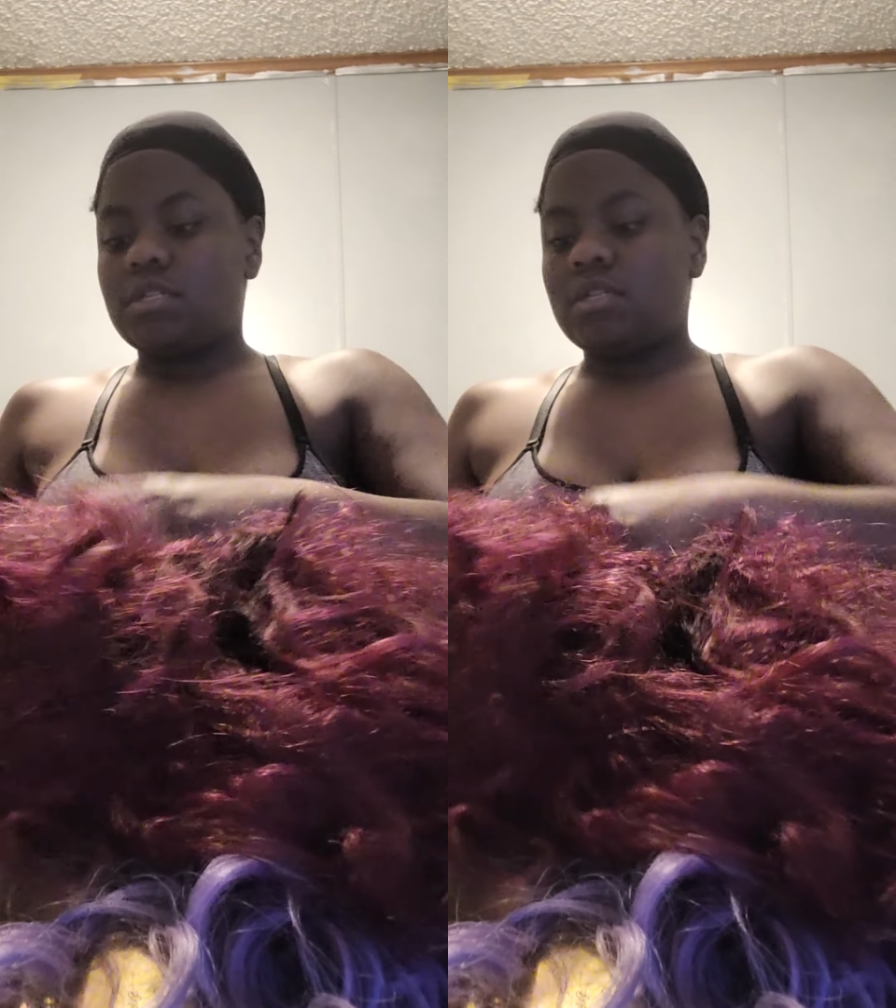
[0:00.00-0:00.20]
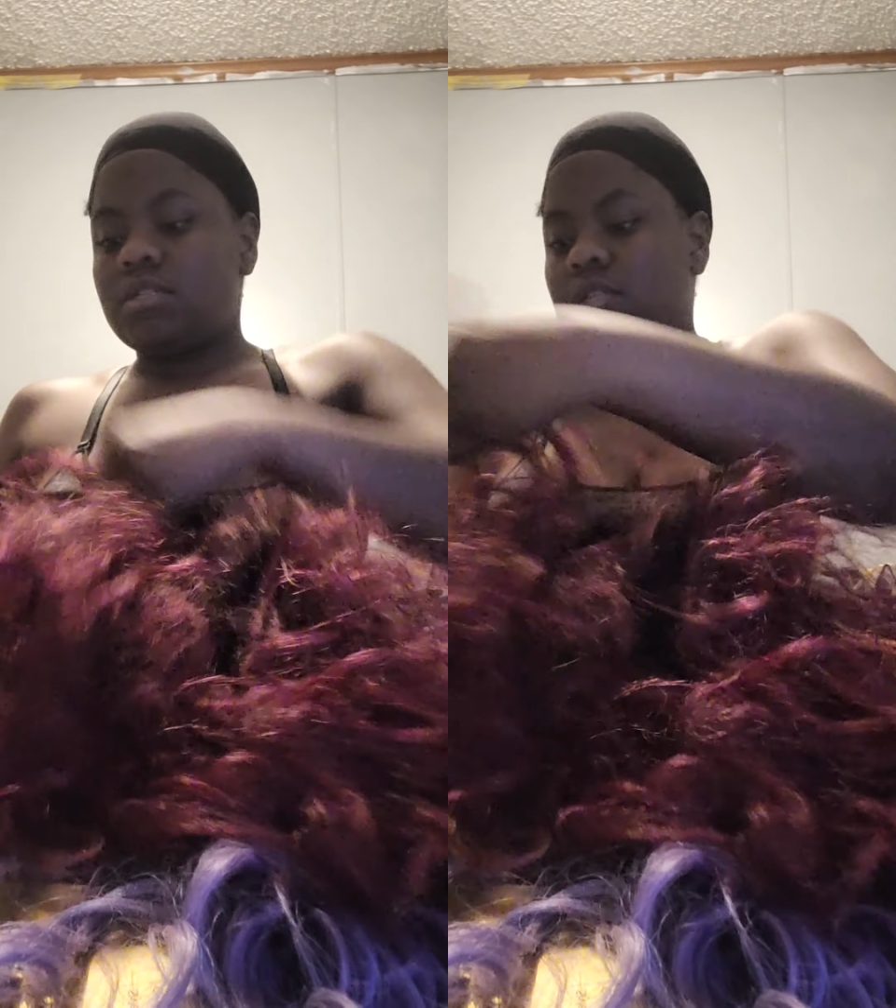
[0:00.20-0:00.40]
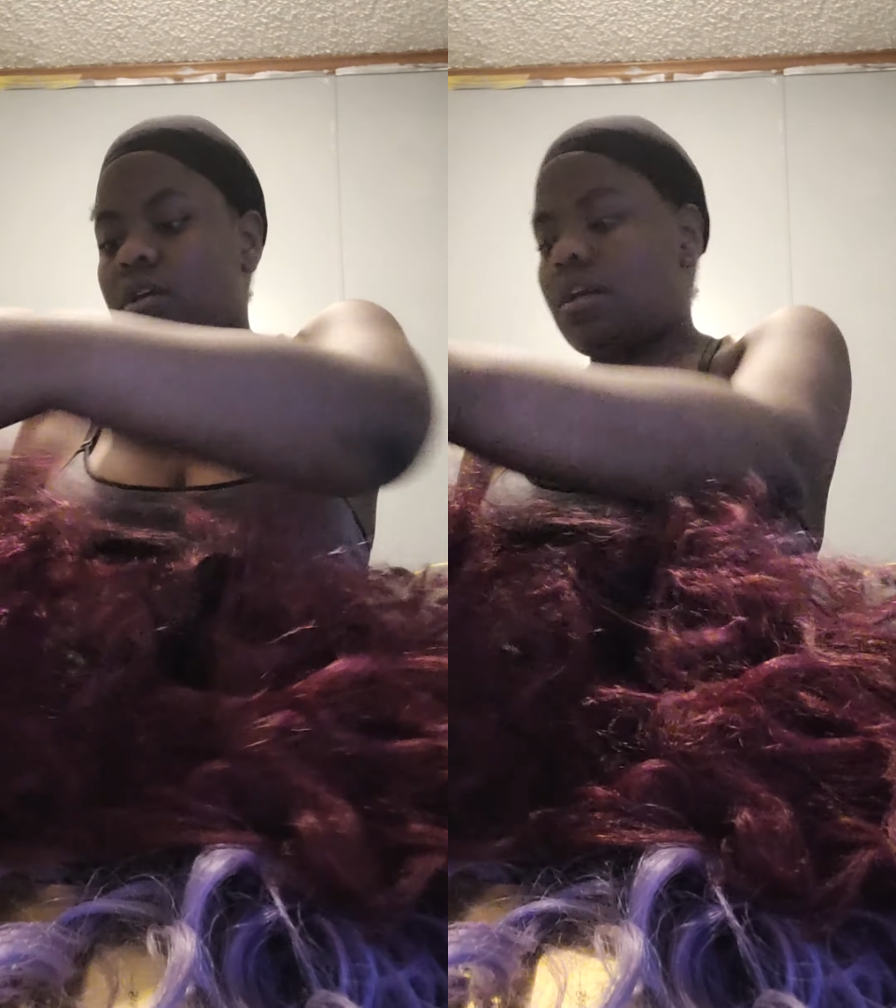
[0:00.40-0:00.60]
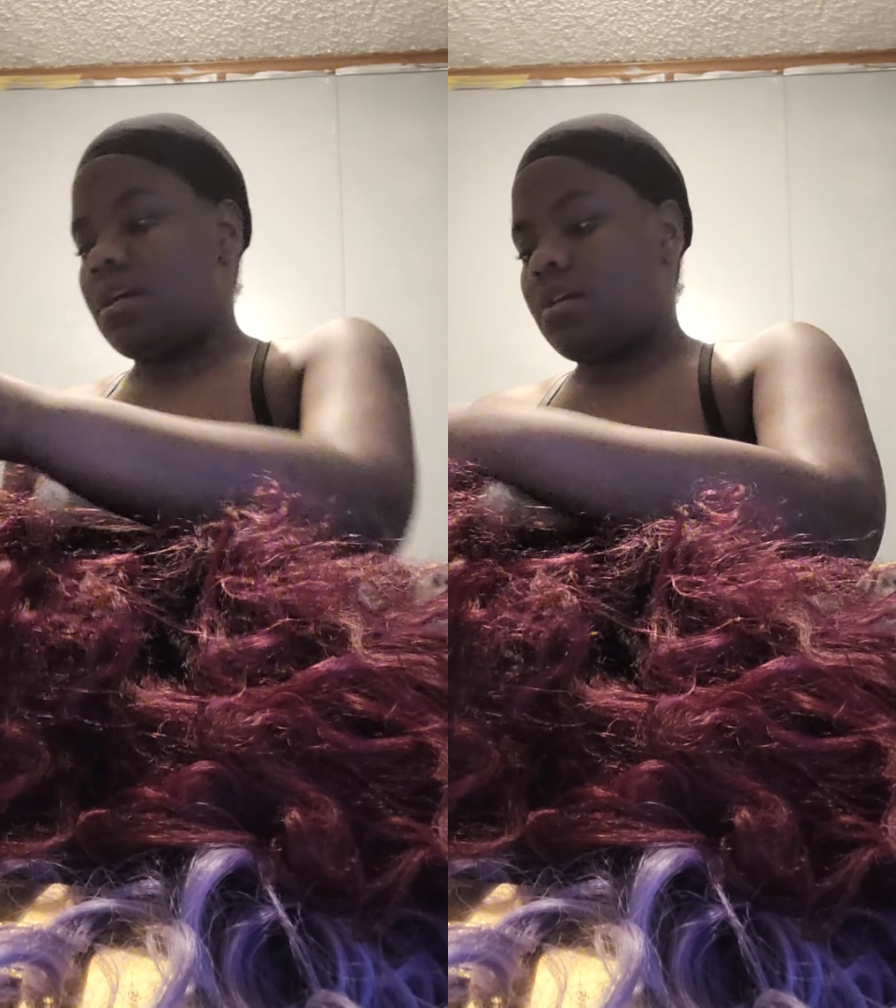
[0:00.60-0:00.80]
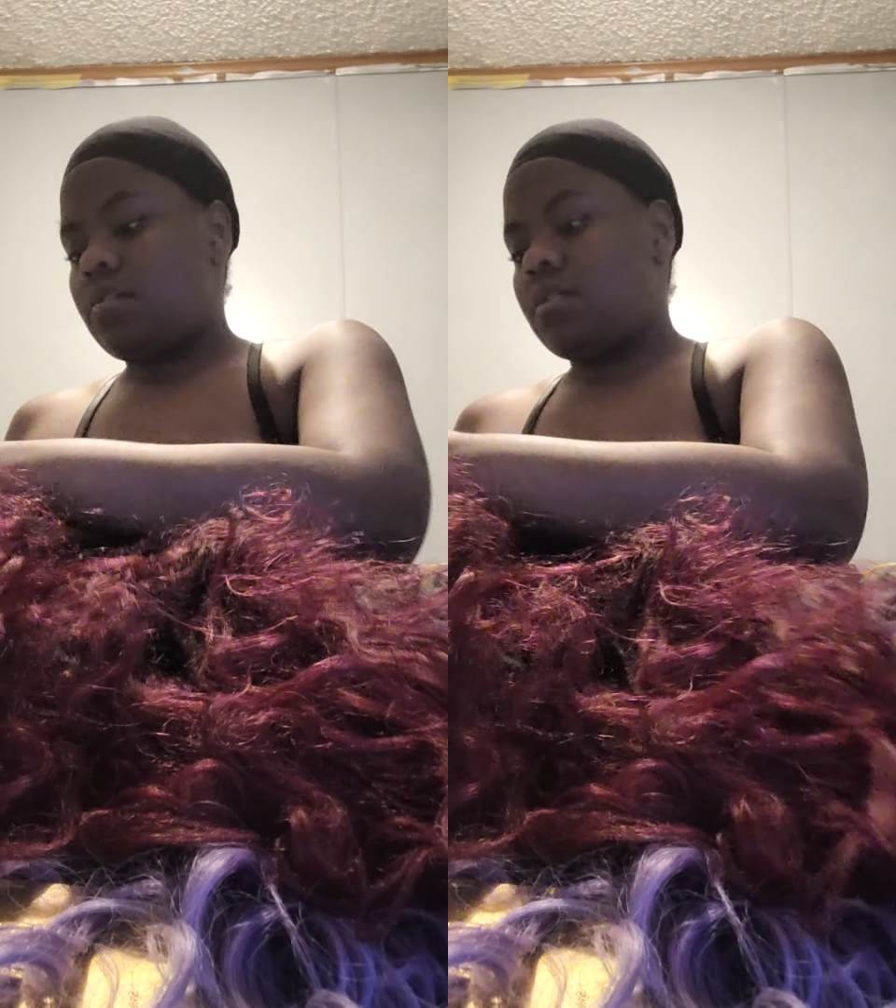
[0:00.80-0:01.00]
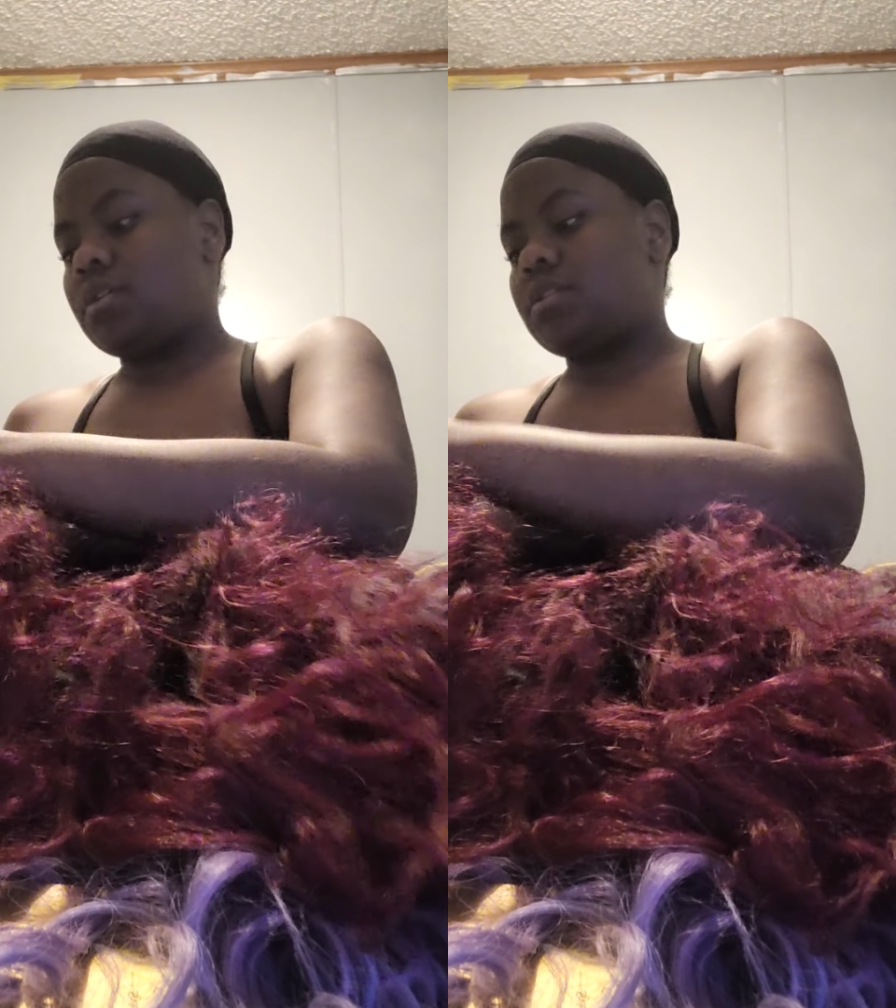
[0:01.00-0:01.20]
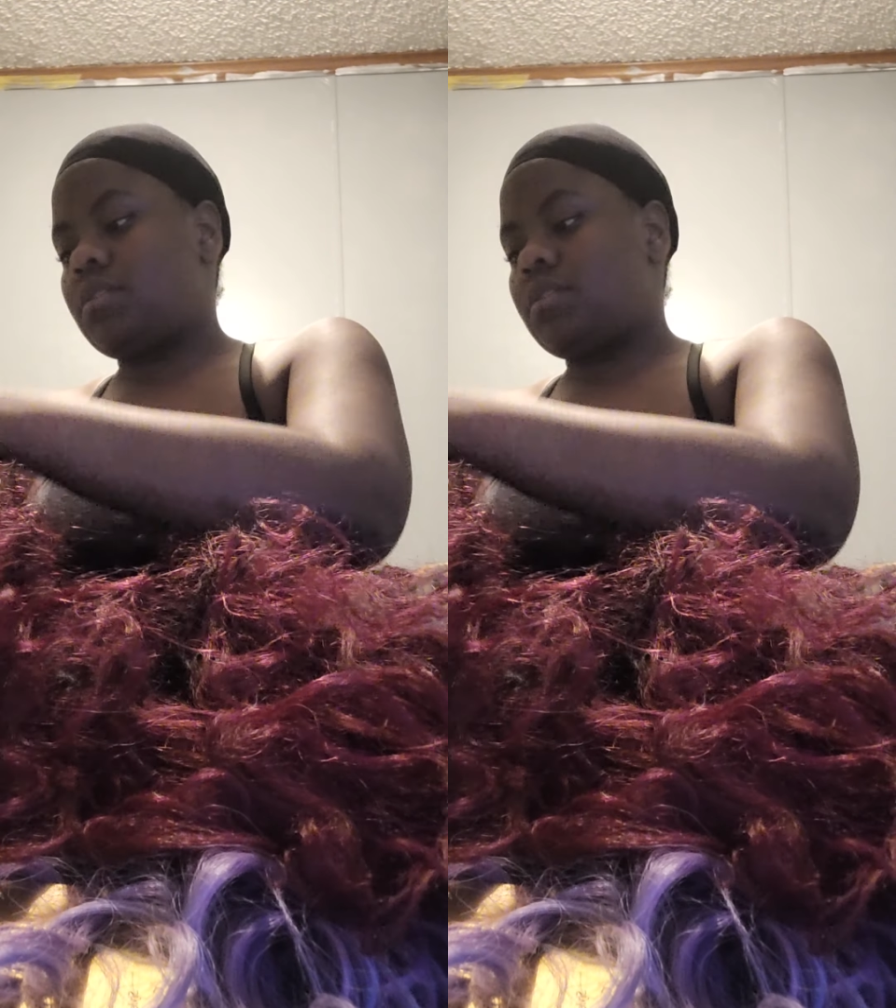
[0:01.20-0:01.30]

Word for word: is the hair gets